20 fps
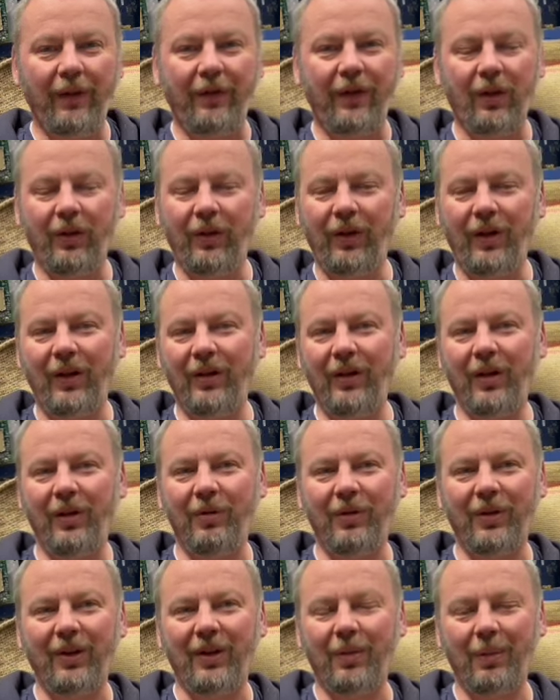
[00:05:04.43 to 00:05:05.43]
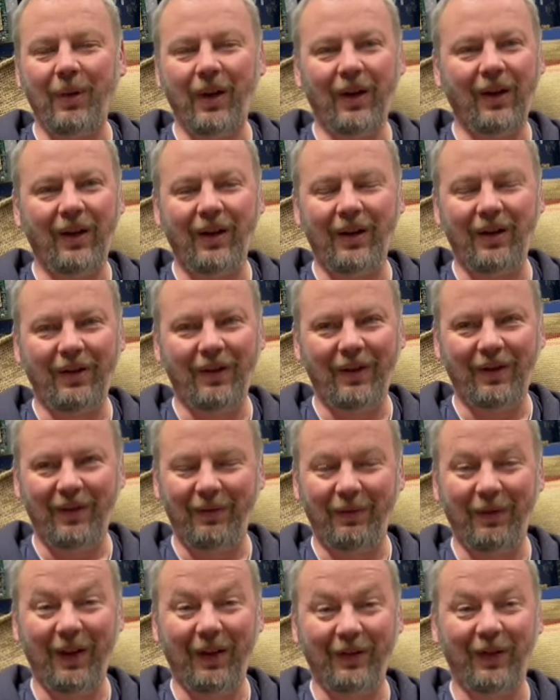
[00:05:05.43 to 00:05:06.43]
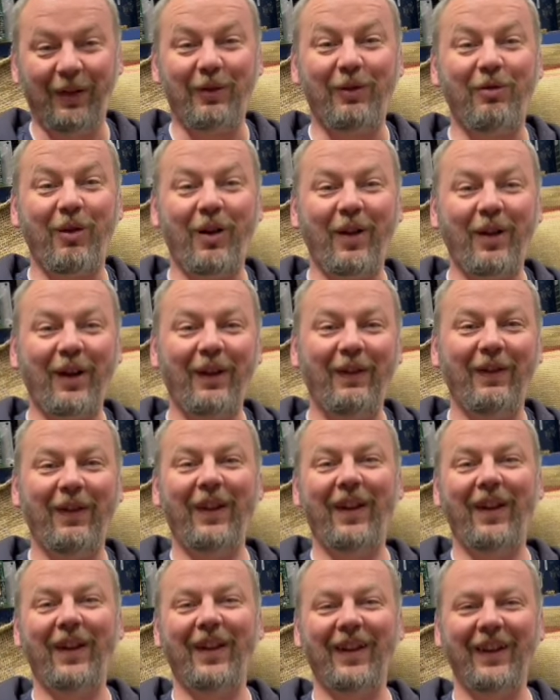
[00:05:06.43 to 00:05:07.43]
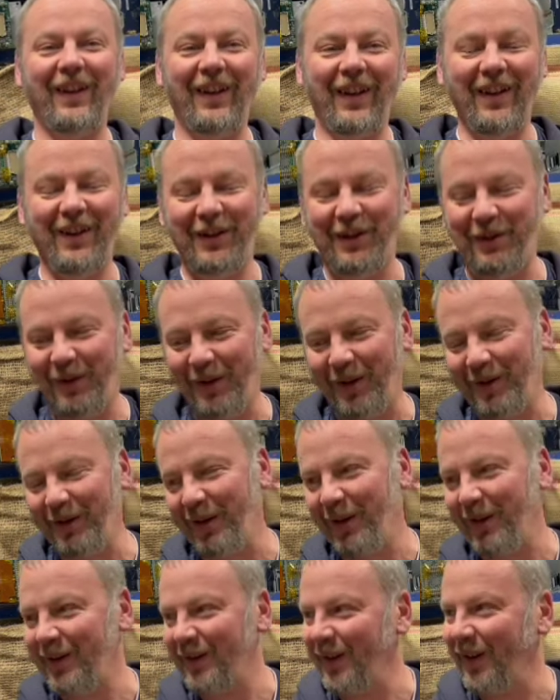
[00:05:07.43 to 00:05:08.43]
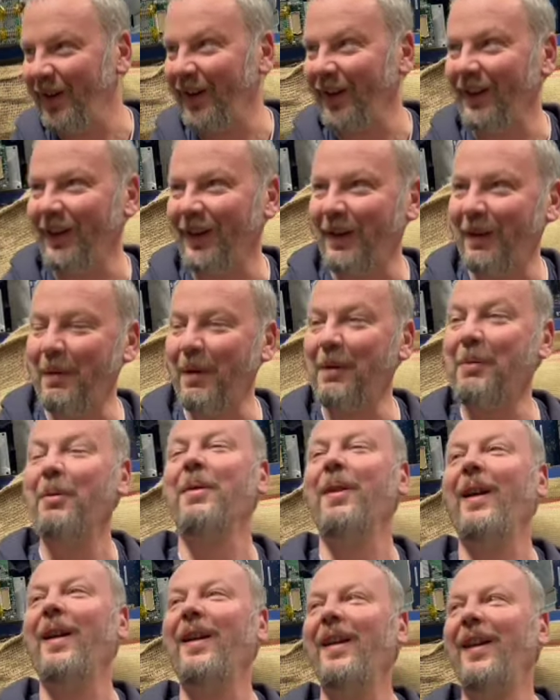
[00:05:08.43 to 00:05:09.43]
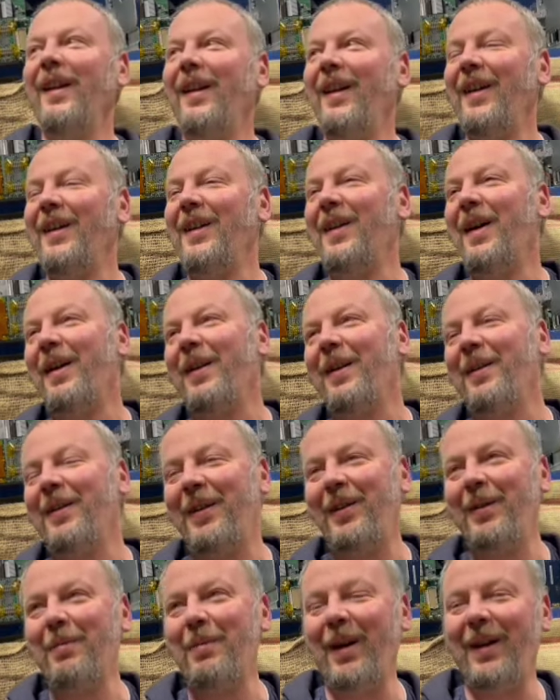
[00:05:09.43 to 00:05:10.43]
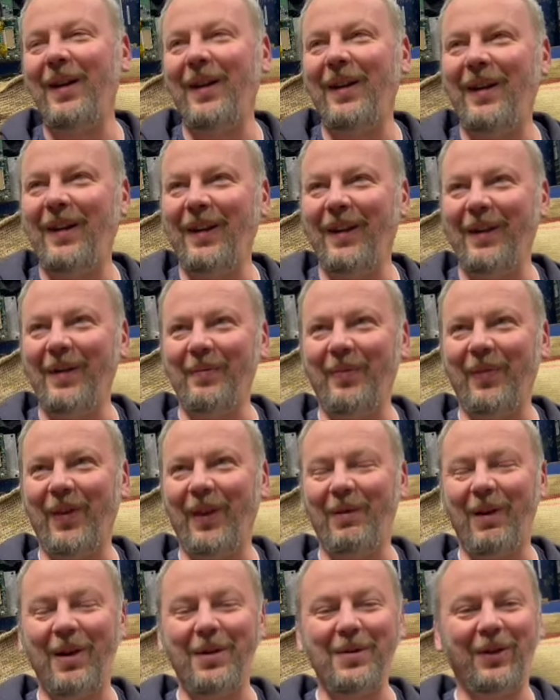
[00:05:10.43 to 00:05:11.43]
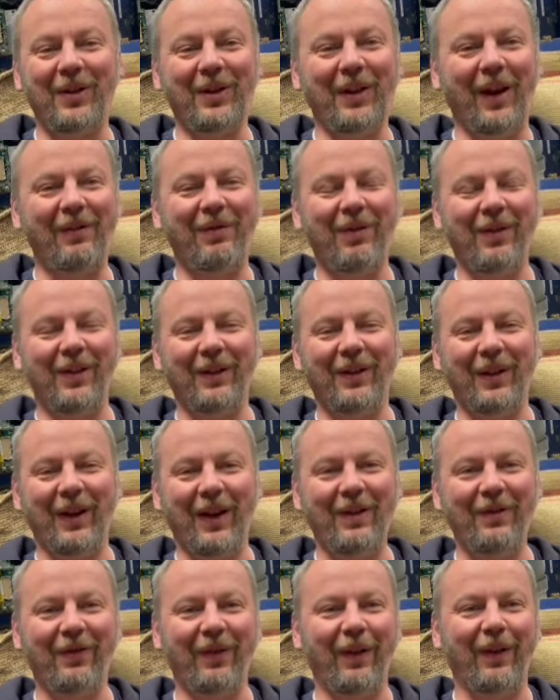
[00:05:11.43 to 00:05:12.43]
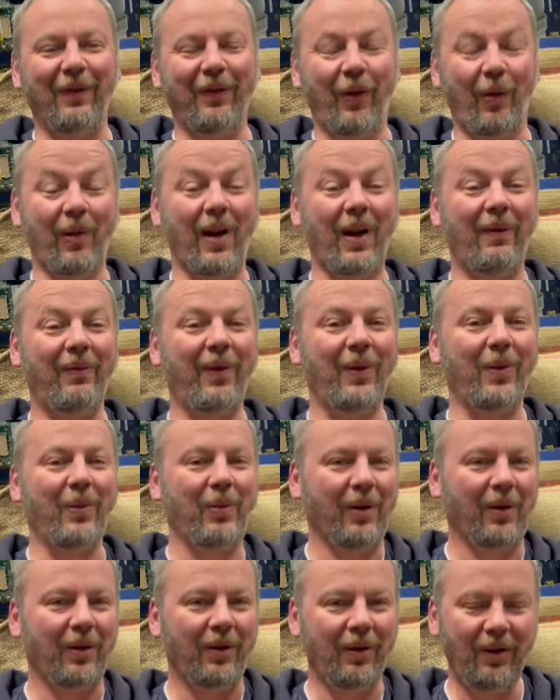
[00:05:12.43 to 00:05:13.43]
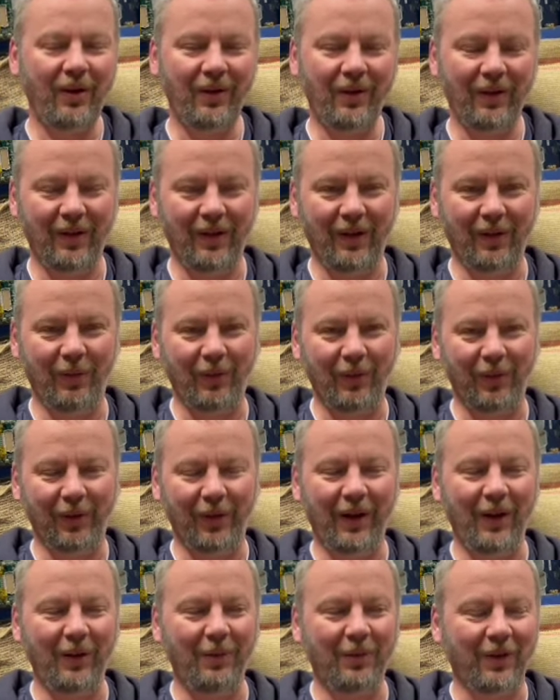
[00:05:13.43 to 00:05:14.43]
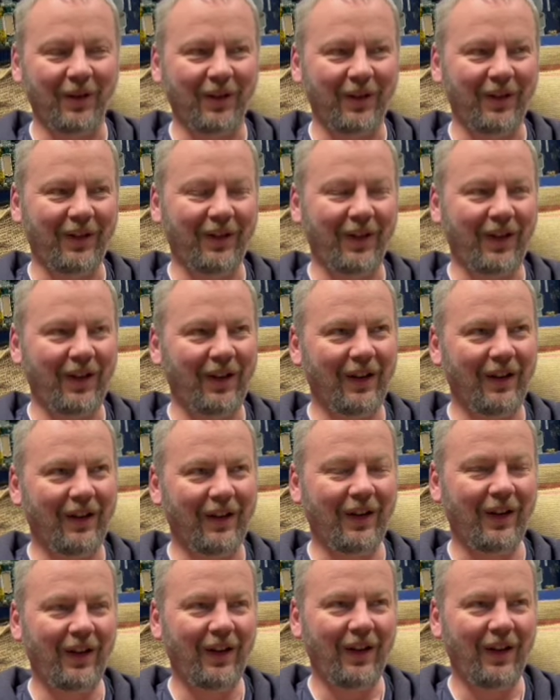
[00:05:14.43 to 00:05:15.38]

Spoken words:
continues to make, that's quite good actually, I came up with that, to make the roads safer and safer for everyone, all users, then,